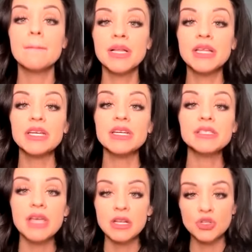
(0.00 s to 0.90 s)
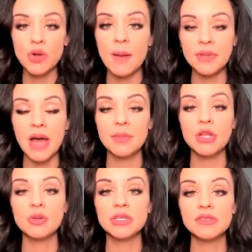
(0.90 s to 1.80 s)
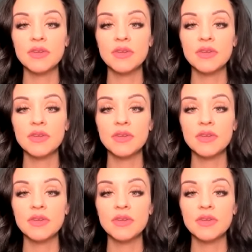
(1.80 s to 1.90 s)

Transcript: please drop that below this